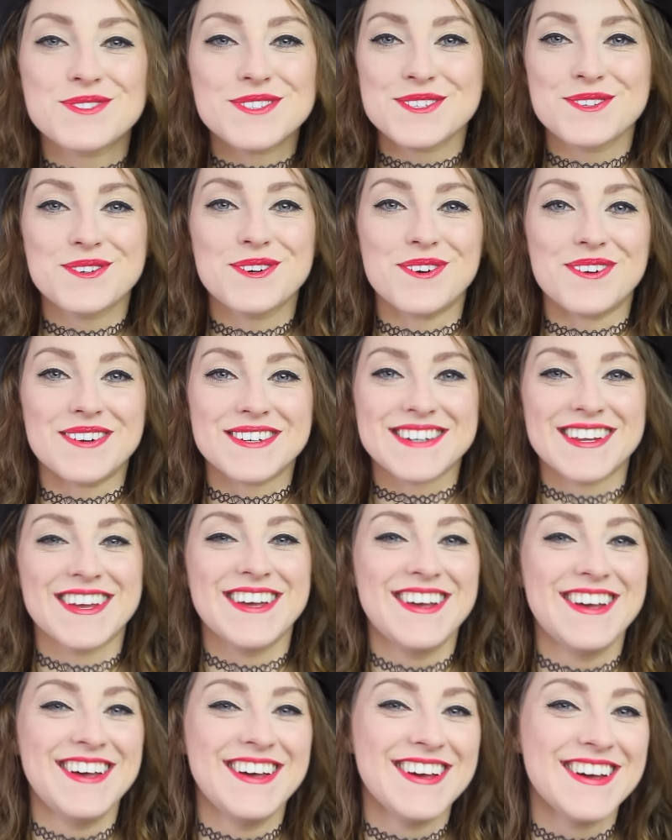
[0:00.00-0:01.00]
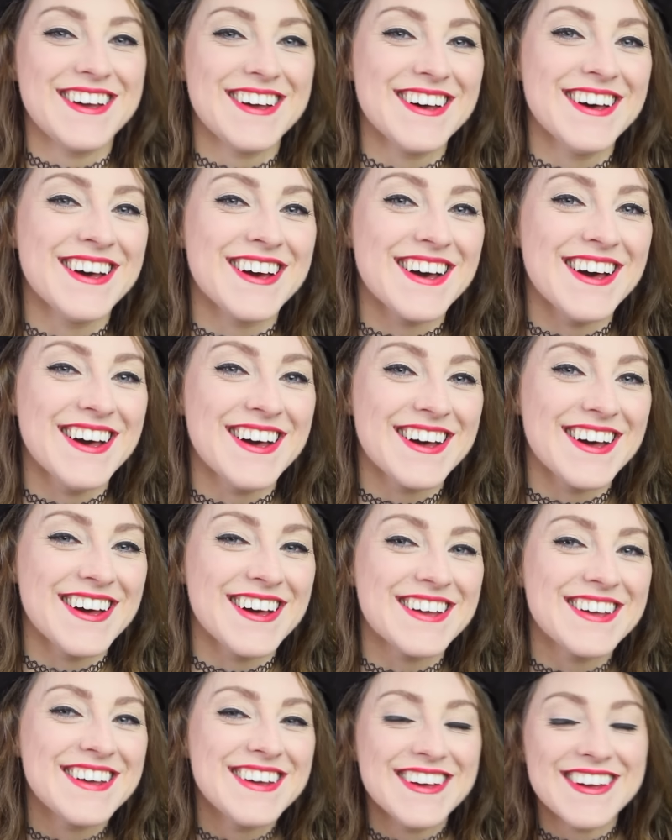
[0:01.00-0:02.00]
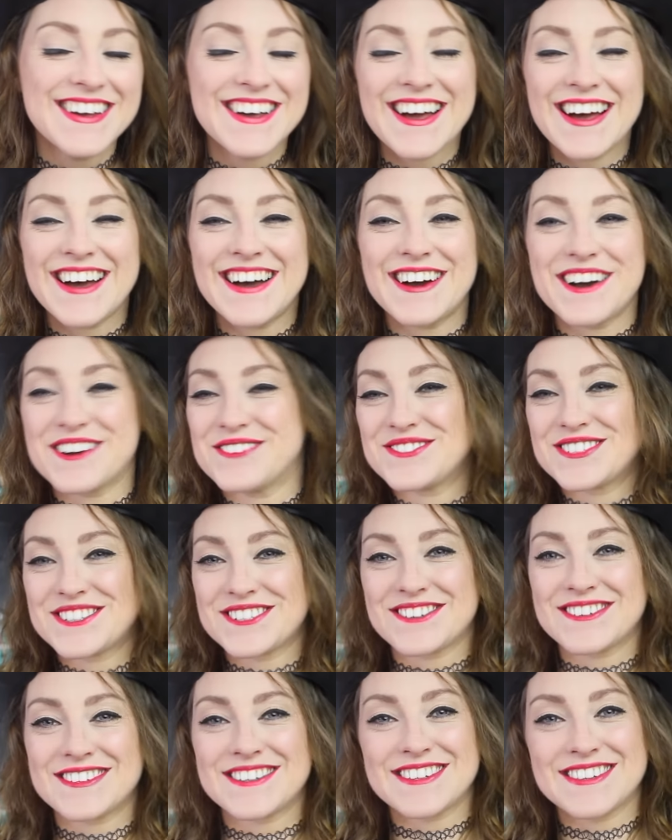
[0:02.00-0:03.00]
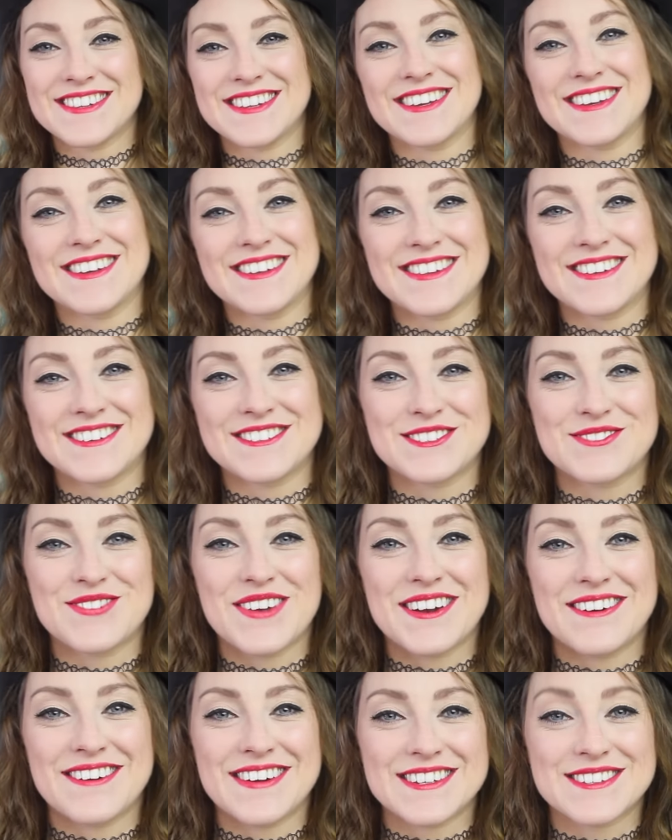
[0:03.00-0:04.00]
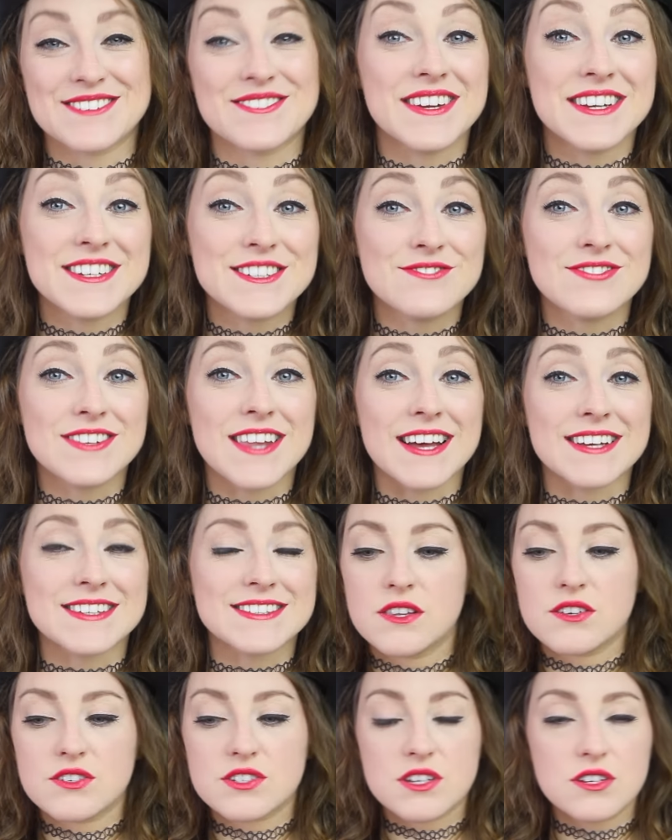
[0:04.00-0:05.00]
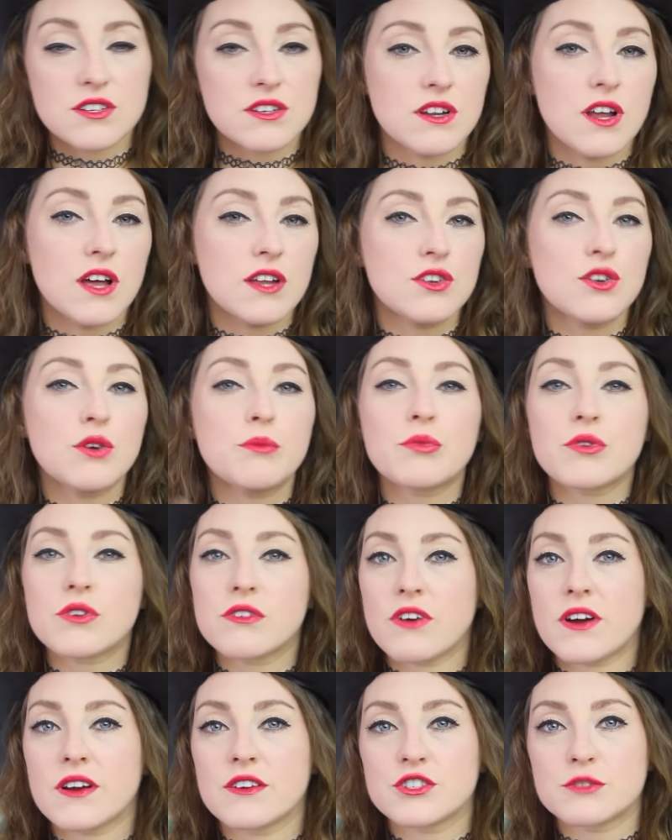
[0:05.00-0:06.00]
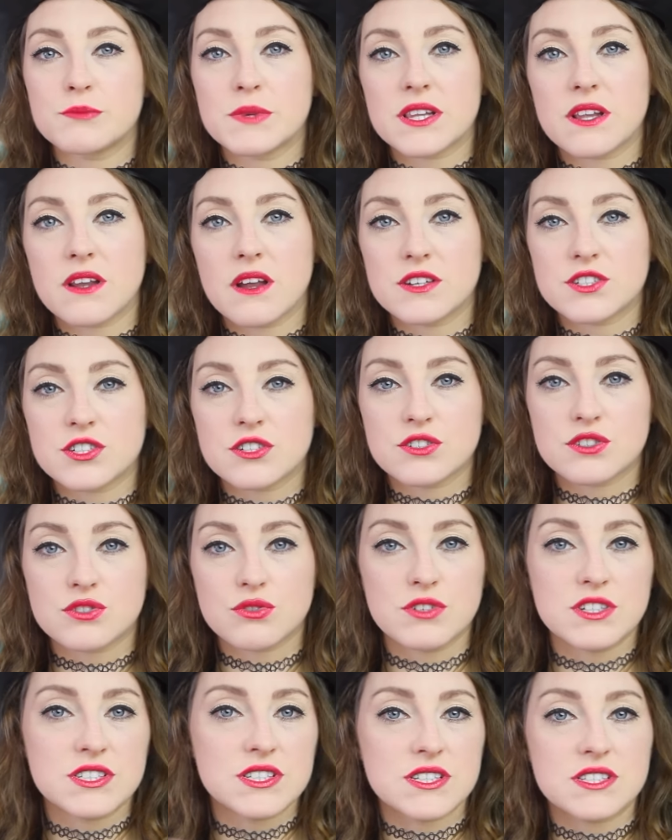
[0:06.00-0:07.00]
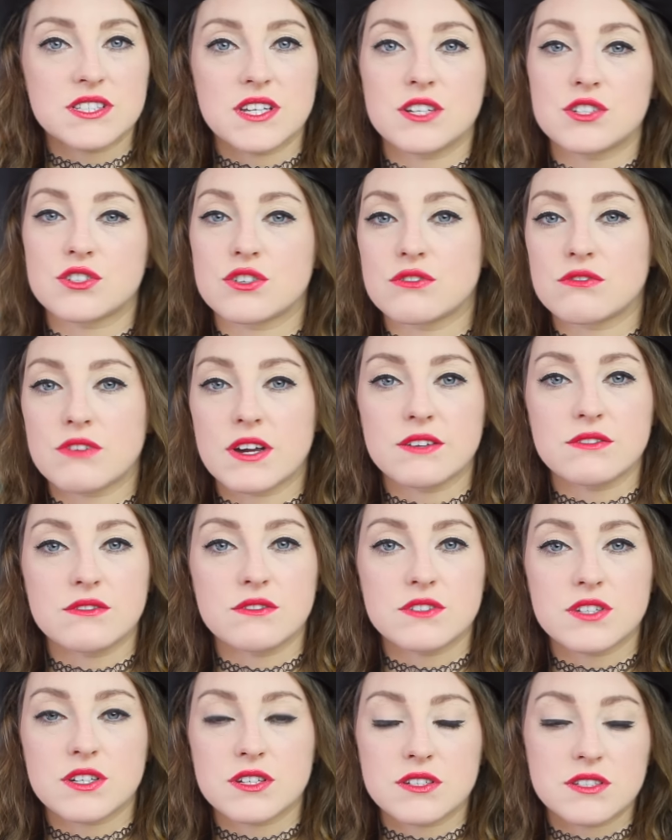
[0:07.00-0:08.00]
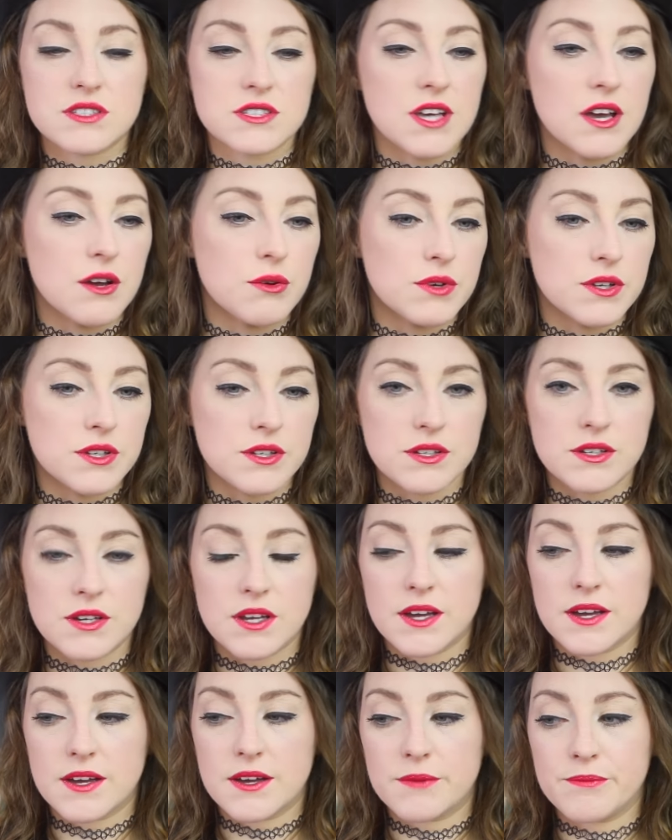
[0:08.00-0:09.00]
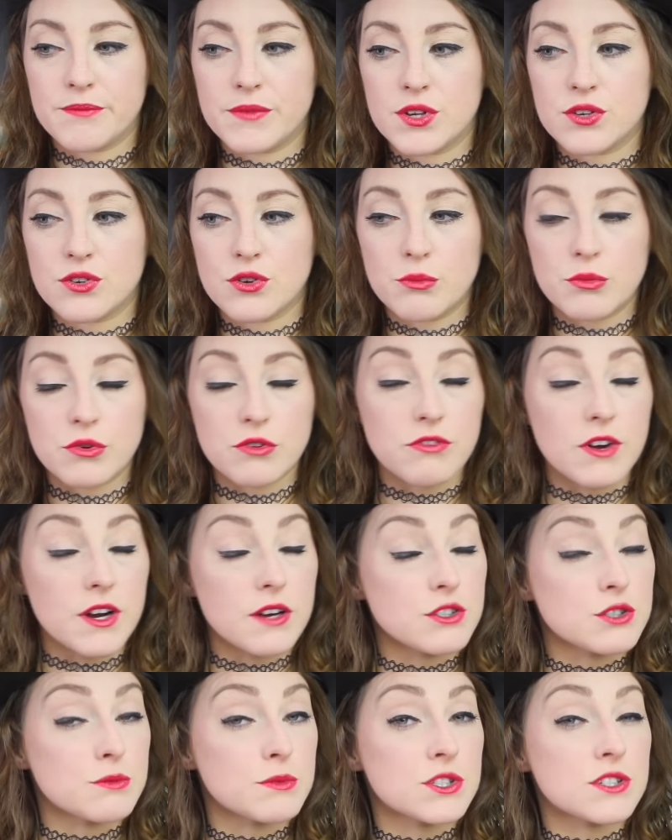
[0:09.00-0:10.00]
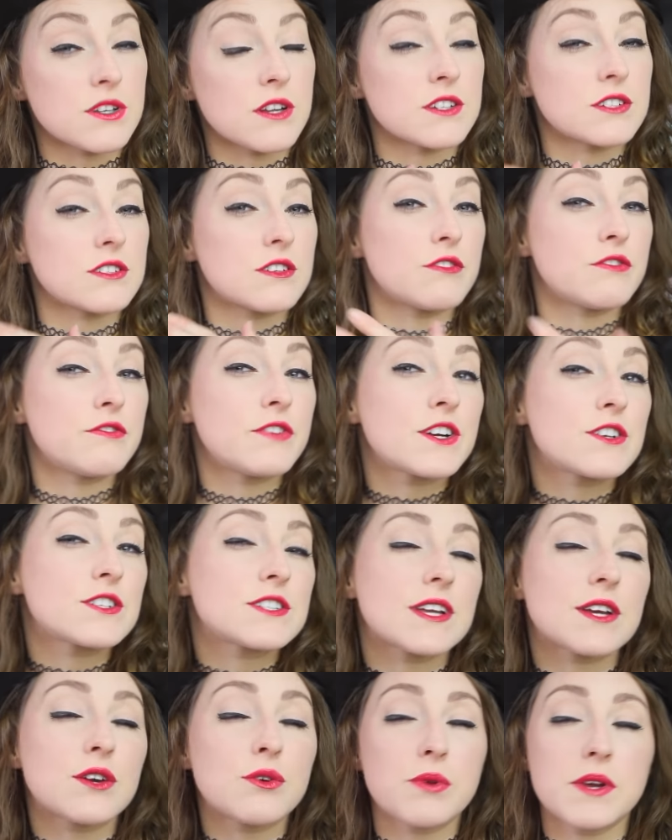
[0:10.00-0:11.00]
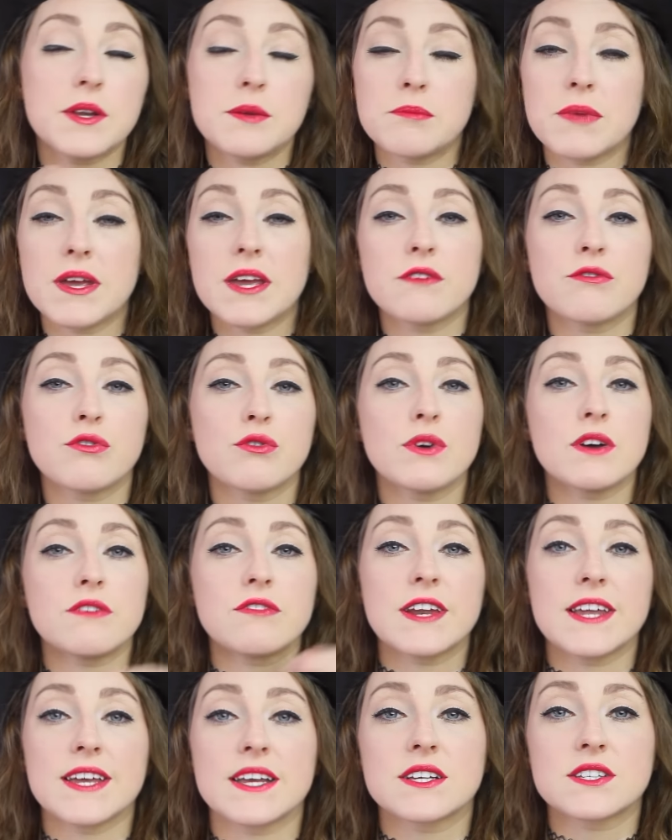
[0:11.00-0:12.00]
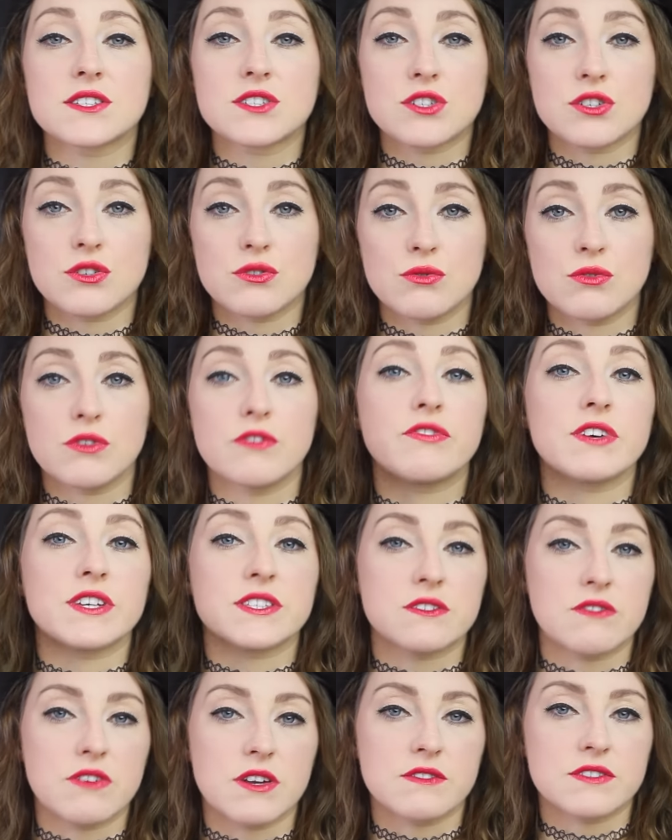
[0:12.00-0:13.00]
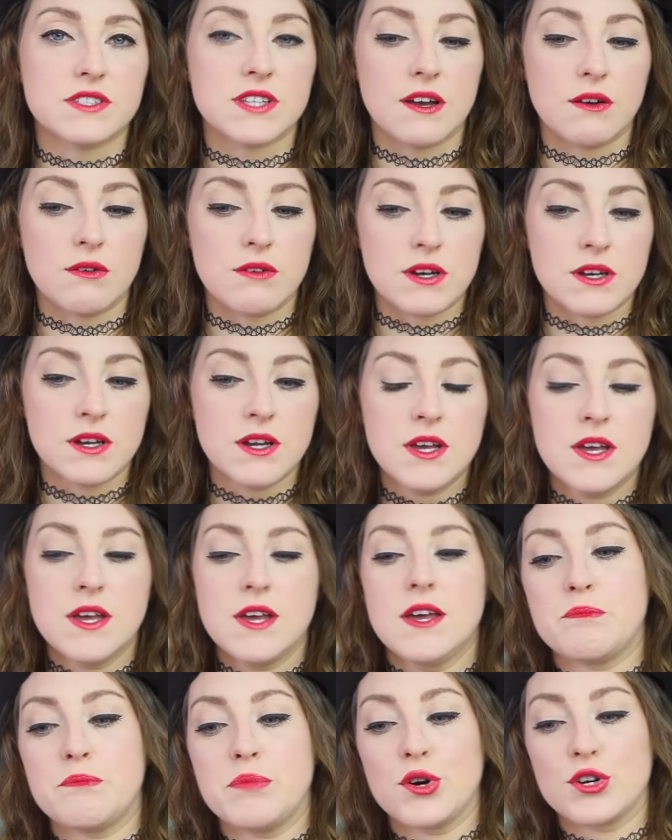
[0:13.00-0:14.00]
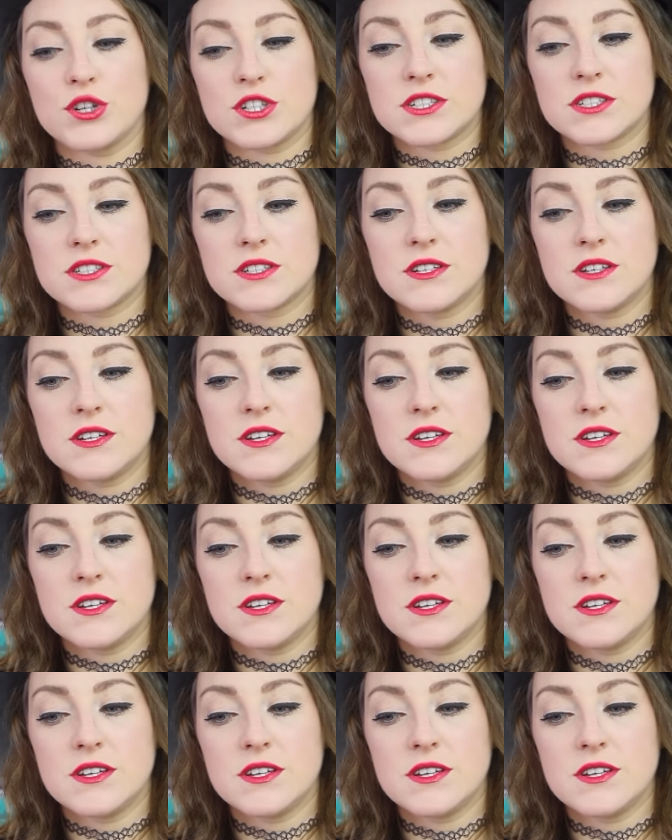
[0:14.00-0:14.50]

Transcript: it was too cold. uh, I'm sure that they, there's a better explanation for that. There's an, a number of Irish mythological stories that centre around Samhain, um, a number of Irish mythological figures like Queen Maeve who have links to the festival of Samhain. But